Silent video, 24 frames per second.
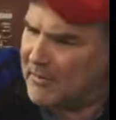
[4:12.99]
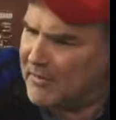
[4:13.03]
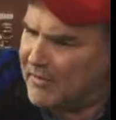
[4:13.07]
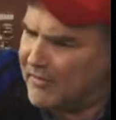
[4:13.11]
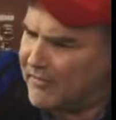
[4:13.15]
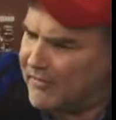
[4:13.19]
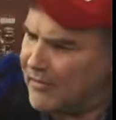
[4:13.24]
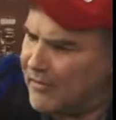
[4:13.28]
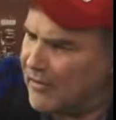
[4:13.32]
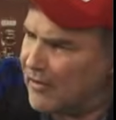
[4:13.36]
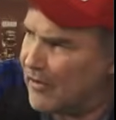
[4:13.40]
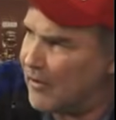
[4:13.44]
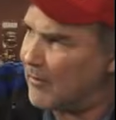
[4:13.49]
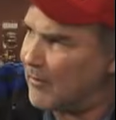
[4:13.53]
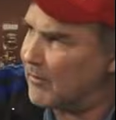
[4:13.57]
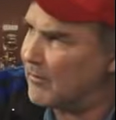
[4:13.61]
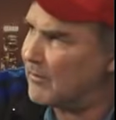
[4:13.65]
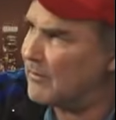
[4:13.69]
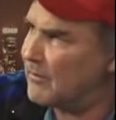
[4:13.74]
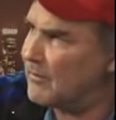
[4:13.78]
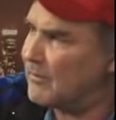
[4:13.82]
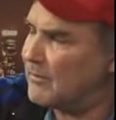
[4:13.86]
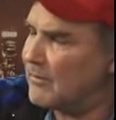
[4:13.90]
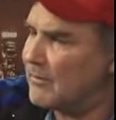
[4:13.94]
before
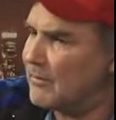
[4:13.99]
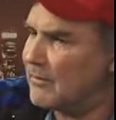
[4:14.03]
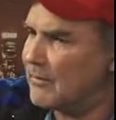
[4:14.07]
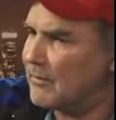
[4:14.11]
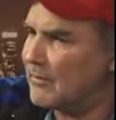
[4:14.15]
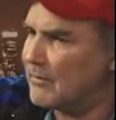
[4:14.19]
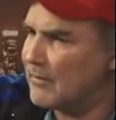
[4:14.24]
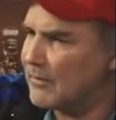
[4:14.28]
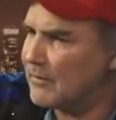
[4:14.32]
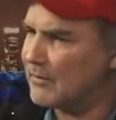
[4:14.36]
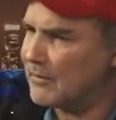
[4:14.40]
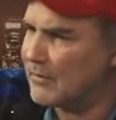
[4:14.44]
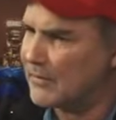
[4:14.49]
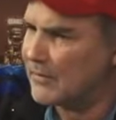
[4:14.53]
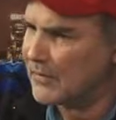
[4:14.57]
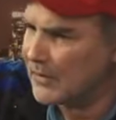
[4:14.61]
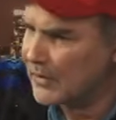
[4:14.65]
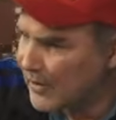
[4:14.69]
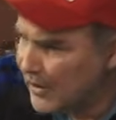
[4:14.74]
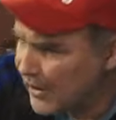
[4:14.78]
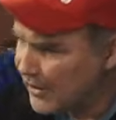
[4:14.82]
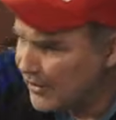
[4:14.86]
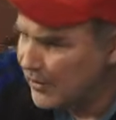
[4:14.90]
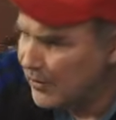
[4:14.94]
him.
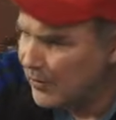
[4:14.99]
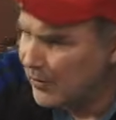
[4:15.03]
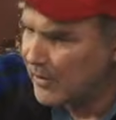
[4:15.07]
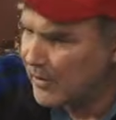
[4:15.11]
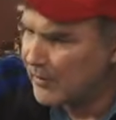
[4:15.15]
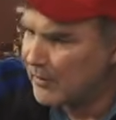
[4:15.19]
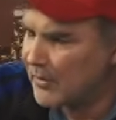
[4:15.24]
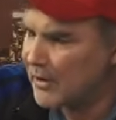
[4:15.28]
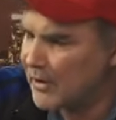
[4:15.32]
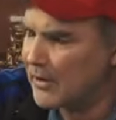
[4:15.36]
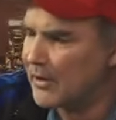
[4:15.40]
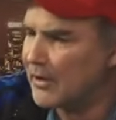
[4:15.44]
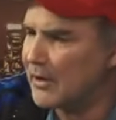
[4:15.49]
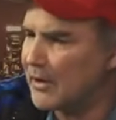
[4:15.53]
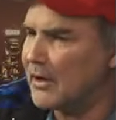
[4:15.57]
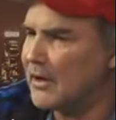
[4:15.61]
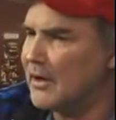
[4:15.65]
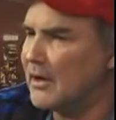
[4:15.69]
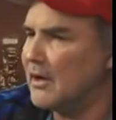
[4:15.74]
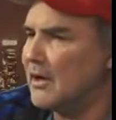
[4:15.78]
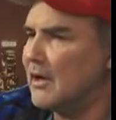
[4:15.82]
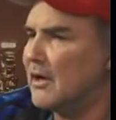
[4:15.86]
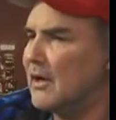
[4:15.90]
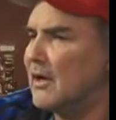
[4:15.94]
And then the women,
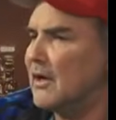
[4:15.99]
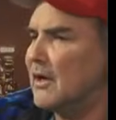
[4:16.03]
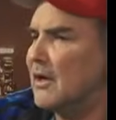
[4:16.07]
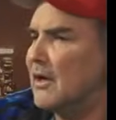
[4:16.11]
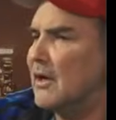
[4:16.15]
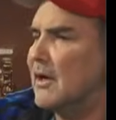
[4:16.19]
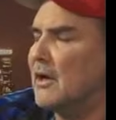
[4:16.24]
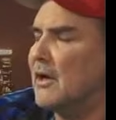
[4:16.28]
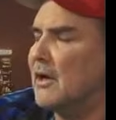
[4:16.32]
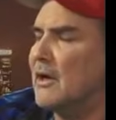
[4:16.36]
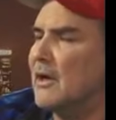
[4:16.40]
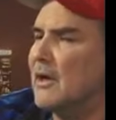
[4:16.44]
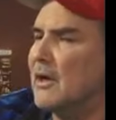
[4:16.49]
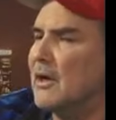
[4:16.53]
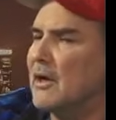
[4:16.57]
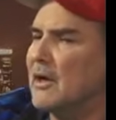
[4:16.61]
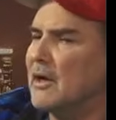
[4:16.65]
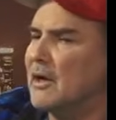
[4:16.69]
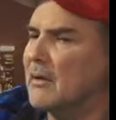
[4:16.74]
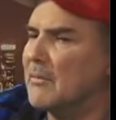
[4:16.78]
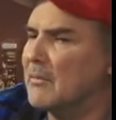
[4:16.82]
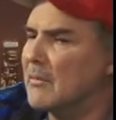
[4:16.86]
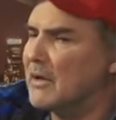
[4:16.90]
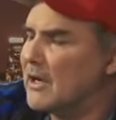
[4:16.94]

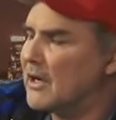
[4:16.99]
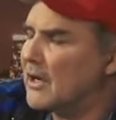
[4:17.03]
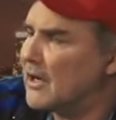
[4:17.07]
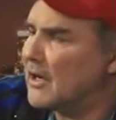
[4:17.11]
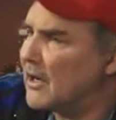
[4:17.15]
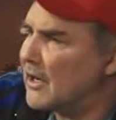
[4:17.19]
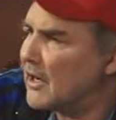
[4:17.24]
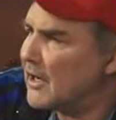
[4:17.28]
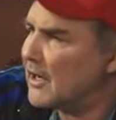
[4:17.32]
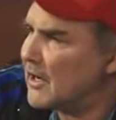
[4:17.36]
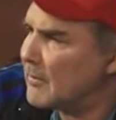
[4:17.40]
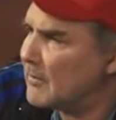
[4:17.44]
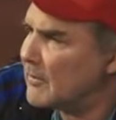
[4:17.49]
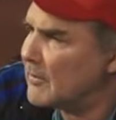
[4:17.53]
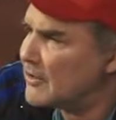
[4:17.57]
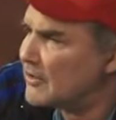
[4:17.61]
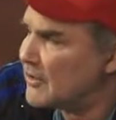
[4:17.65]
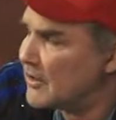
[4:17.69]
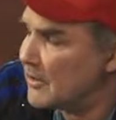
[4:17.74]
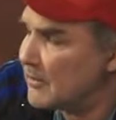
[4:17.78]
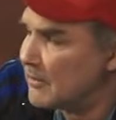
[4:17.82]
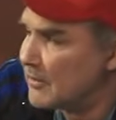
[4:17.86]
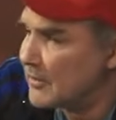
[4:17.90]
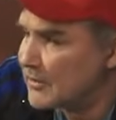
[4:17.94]
and by God, I'm
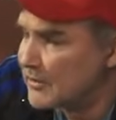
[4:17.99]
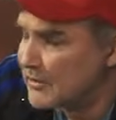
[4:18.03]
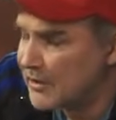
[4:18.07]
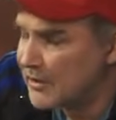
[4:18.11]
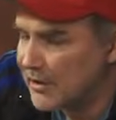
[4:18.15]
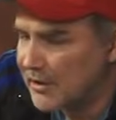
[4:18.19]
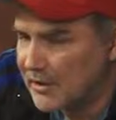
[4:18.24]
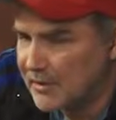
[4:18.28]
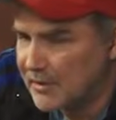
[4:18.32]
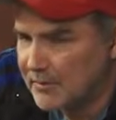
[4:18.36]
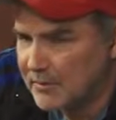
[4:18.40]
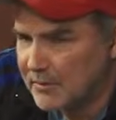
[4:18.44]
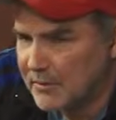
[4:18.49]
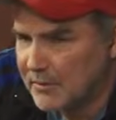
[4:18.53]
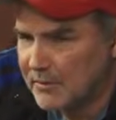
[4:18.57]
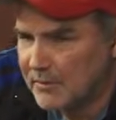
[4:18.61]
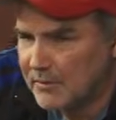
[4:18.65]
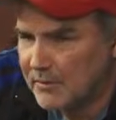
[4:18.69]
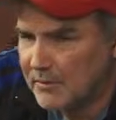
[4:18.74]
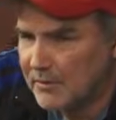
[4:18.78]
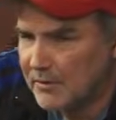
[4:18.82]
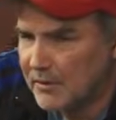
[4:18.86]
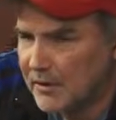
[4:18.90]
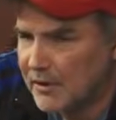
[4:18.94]
ashamed to say it, but
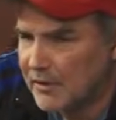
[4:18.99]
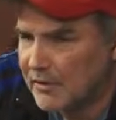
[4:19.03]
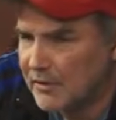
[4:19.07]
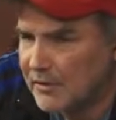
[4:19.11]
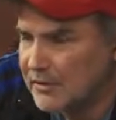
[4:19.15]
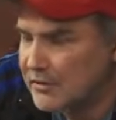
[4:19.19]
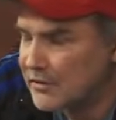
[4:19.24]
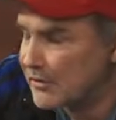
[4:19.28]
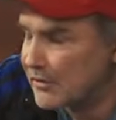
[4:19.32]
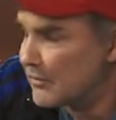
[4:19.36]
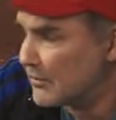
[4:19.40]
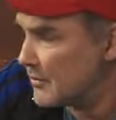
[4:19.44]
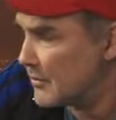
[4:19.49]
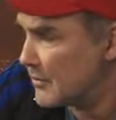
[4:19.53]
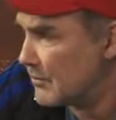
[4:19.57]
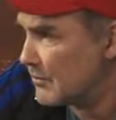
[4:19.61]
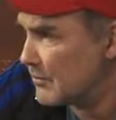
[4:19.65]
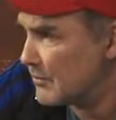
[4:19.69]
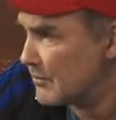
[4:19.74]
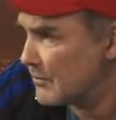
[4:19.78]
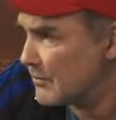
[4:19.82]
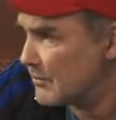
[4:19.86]
then the children.